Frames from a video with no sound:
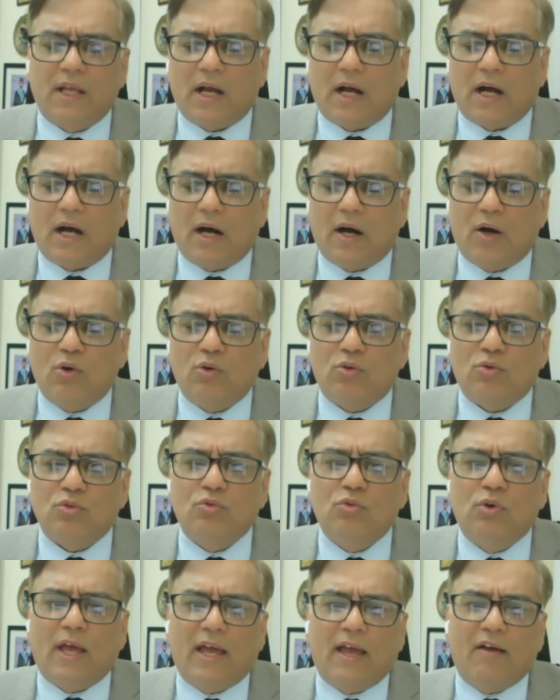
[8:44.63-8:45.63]
how
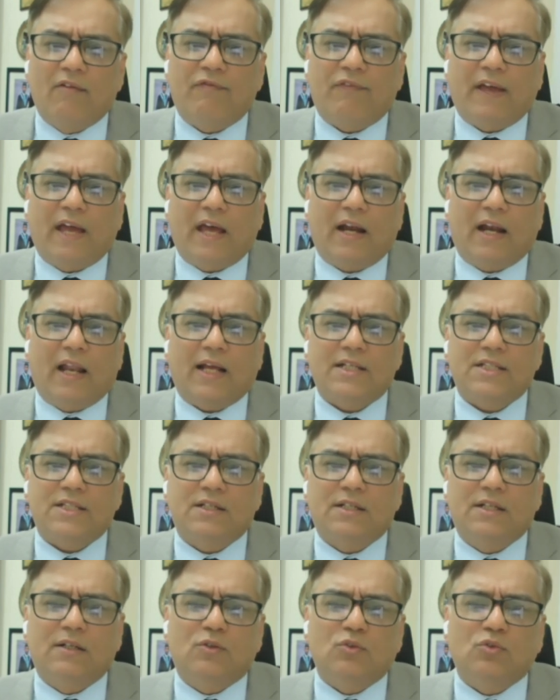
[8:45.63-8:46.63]
to have fair
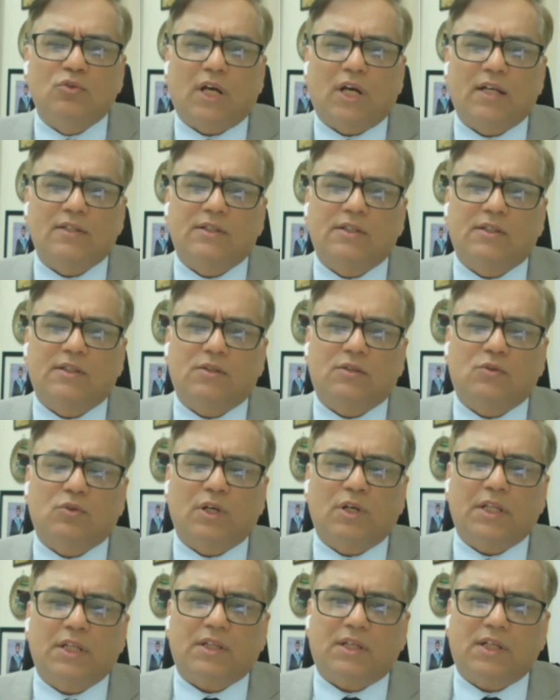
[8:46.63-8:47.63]
election in
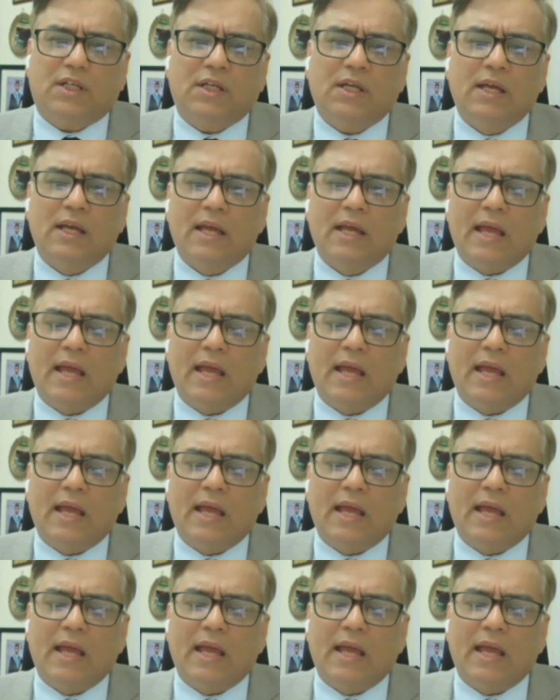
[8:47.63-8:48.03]
2023,